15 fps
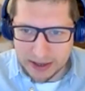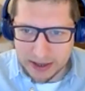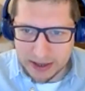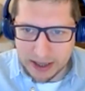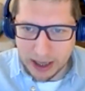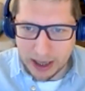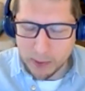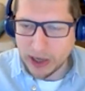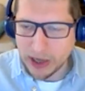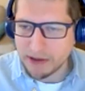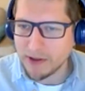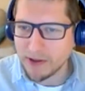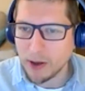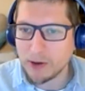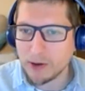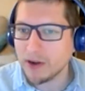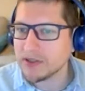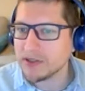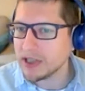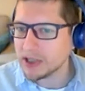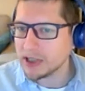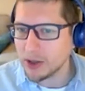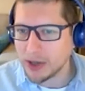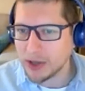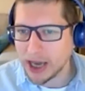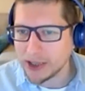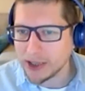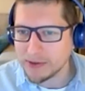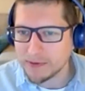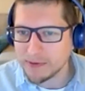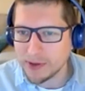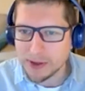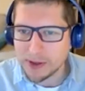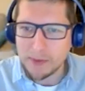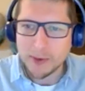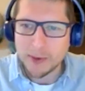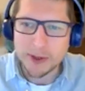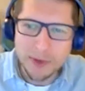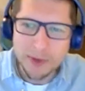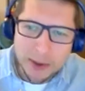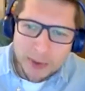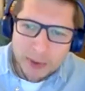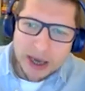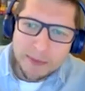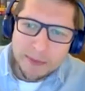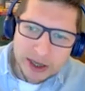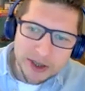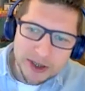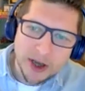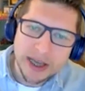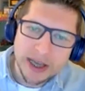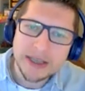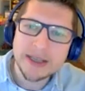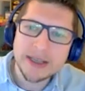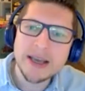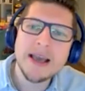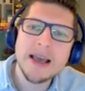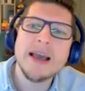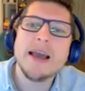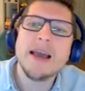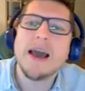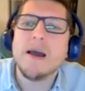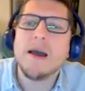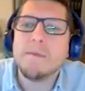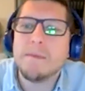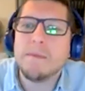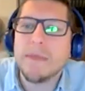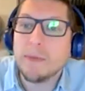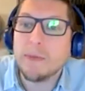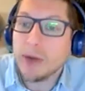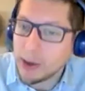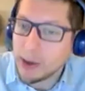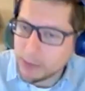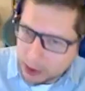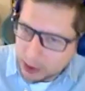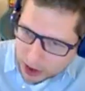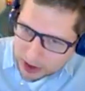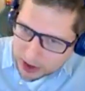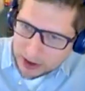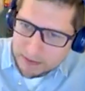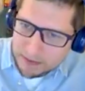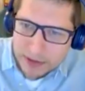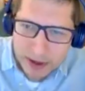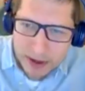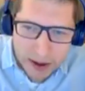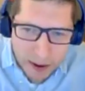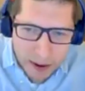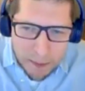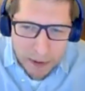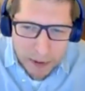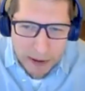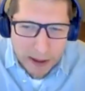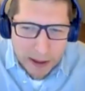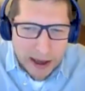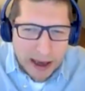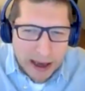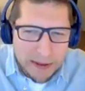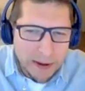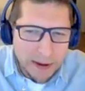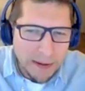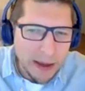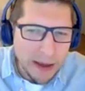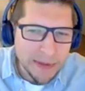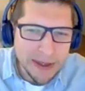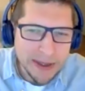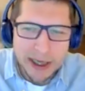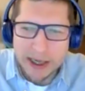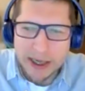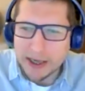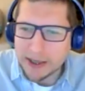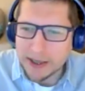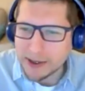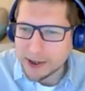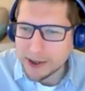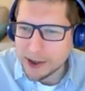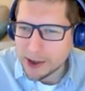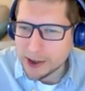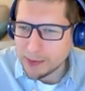take wedding photographs in this location, for example, something that would get me excited and would help me trust them. But yeah, that particular just the